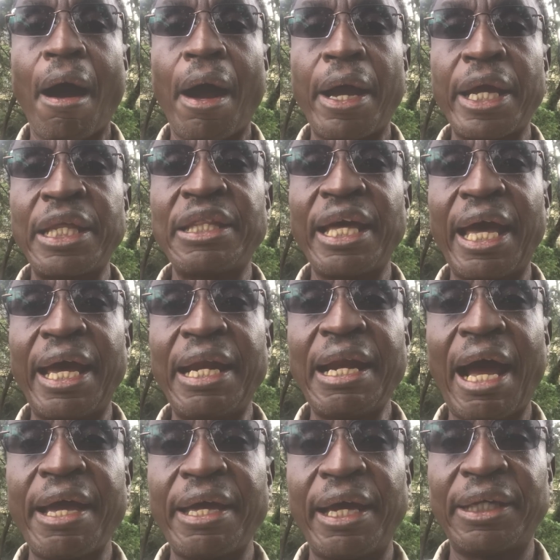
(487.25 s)
In the
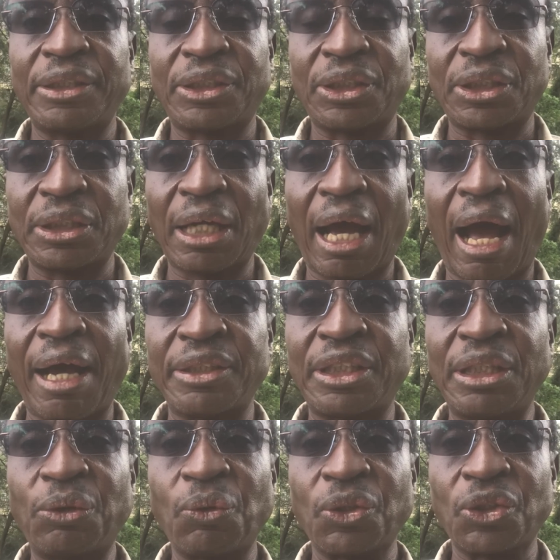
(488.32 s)
NIS, as
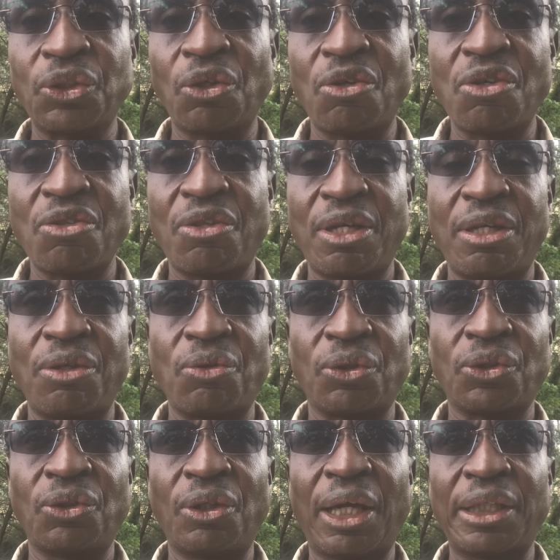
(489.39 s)
it was known then, it
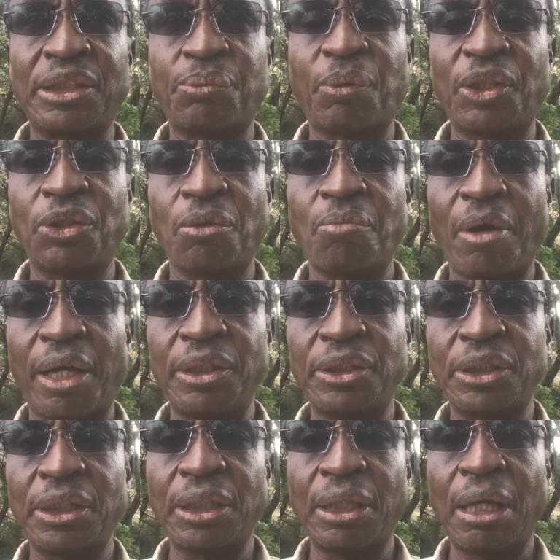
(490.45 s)
was known as Special Branch.
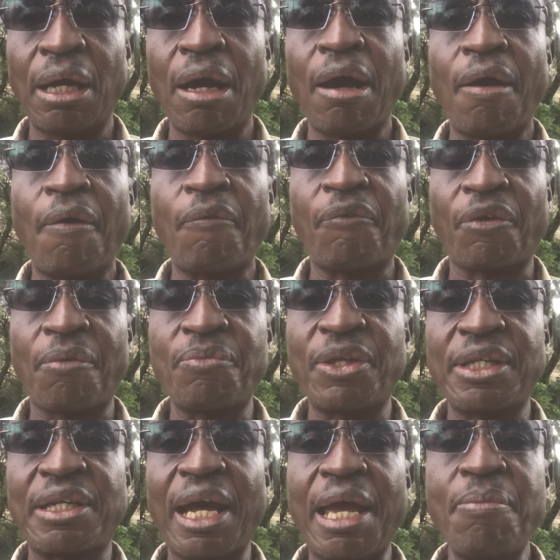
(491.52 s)
From the
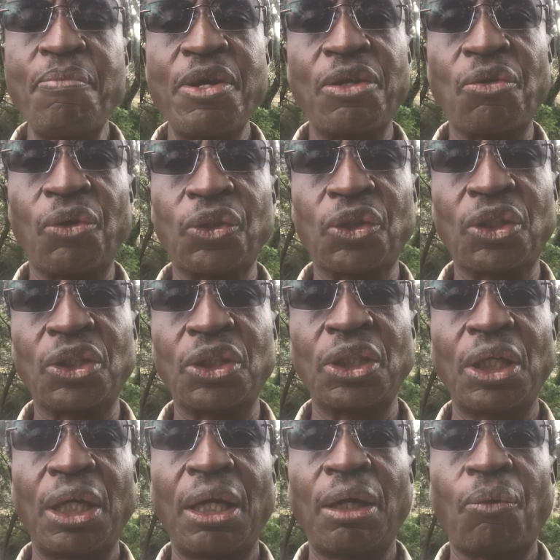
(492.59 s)
time it was,
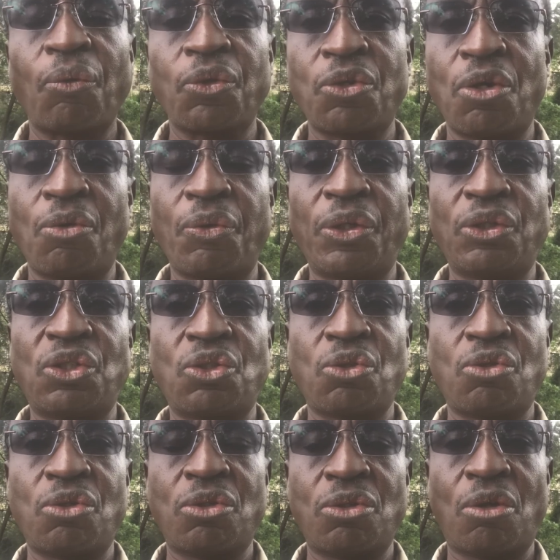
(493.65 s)
you know, we used
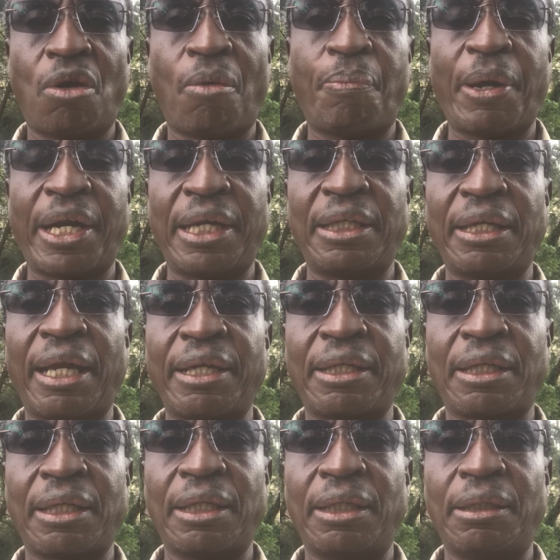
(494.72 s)
to operate like
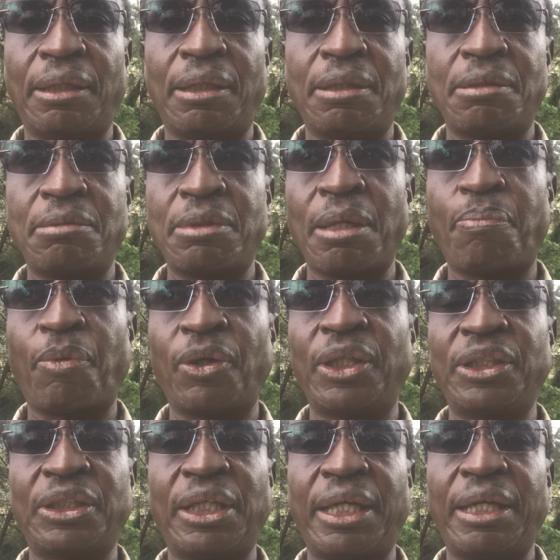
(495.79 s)
the
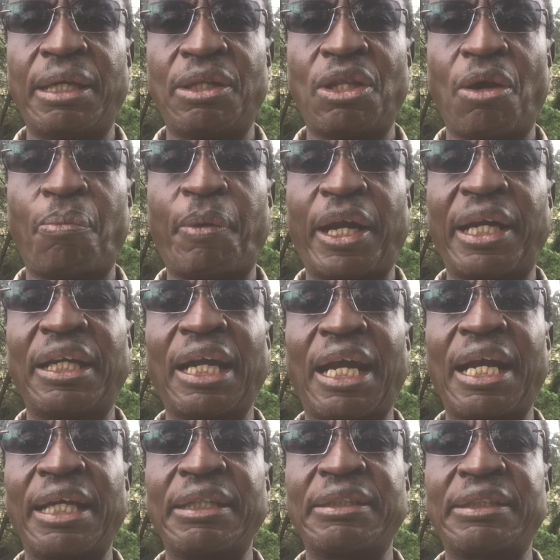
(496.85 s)
police, they operate
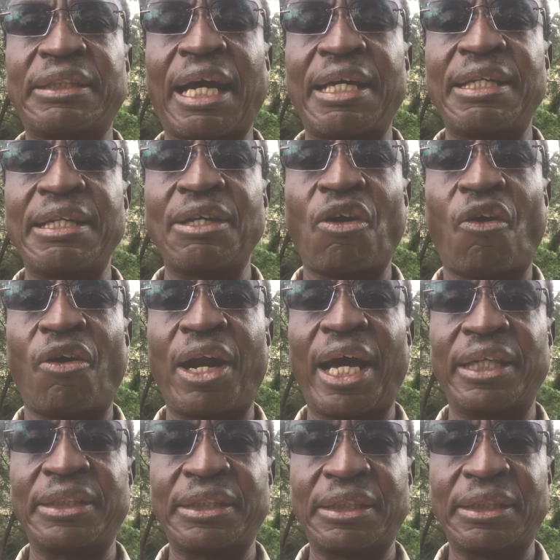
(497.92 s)
under standing
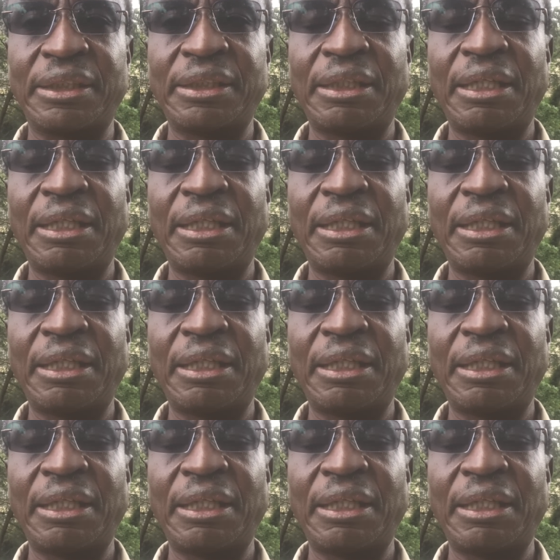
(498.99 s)
orders.